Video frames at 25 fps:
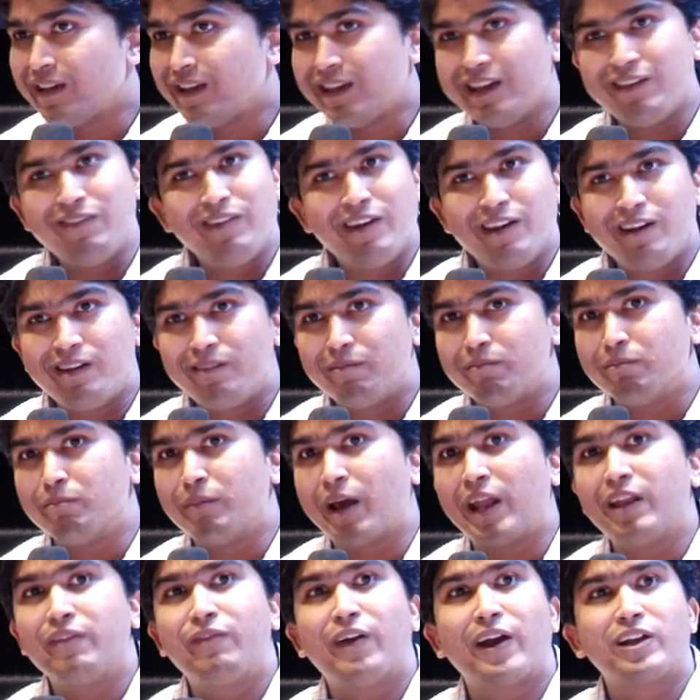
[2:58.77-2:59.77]
Even in
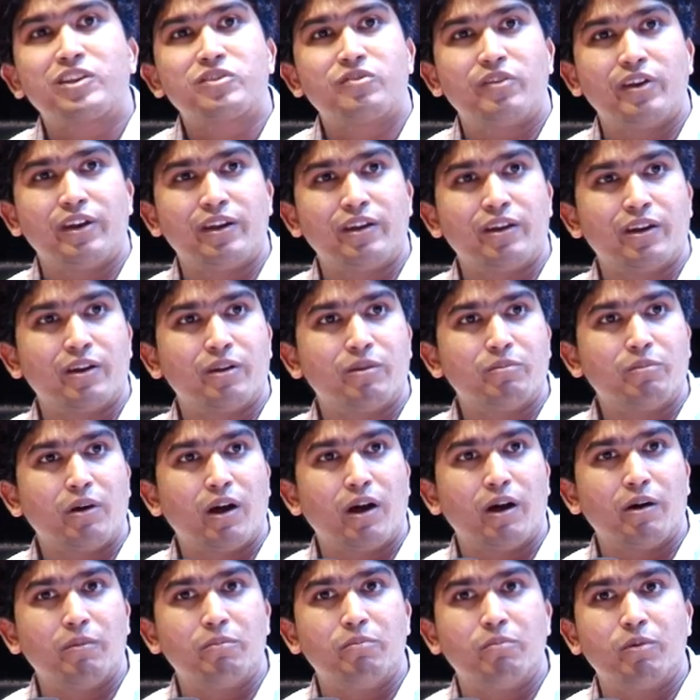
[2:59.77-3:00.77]
manufacturing,
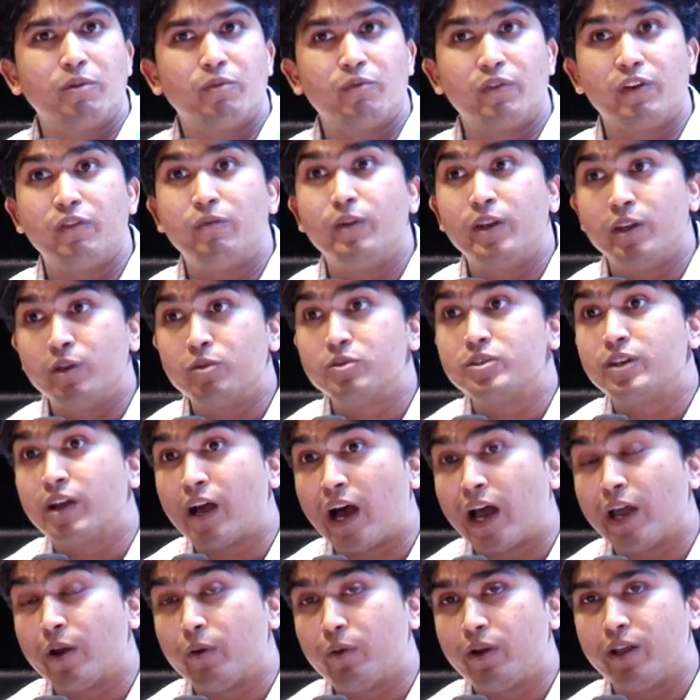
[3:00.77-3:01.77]
we've been using
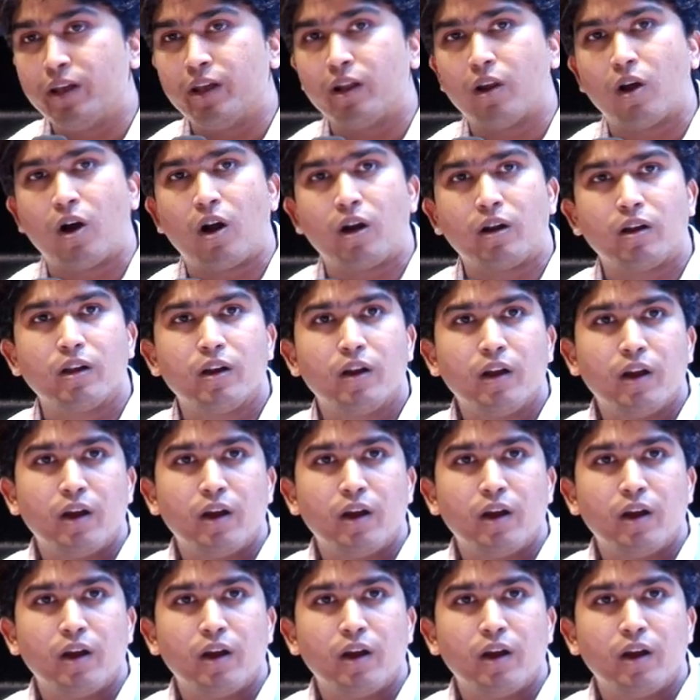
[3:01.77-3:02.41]
IoT a lot.